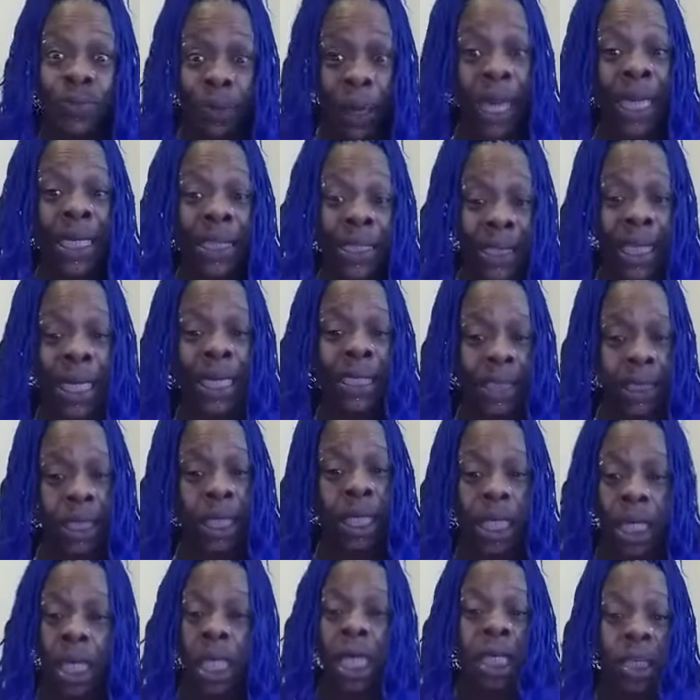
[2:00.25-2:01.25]
Pay
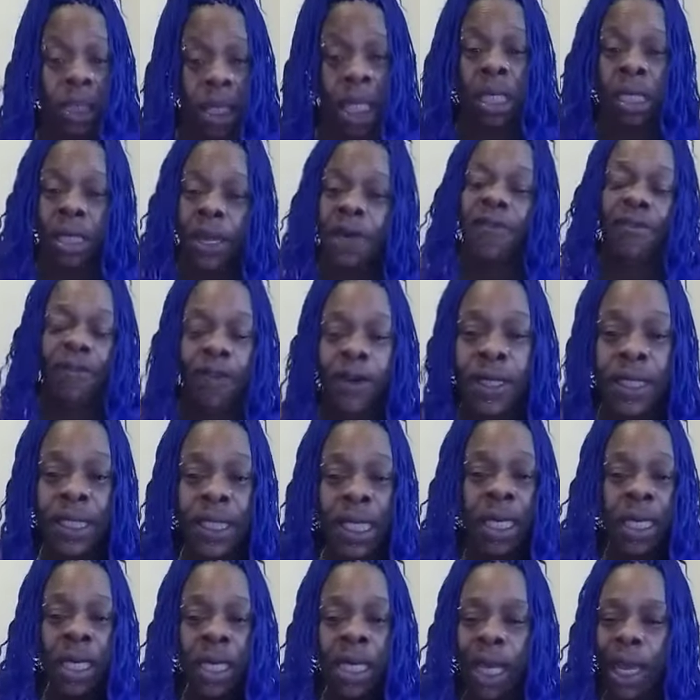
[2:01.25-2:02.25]
attention. It is a
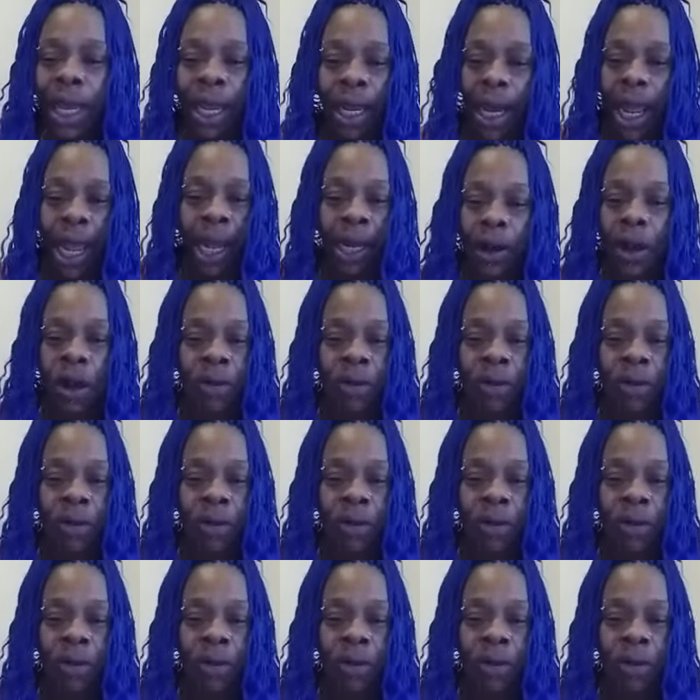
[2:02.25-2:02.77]
difference. And ain't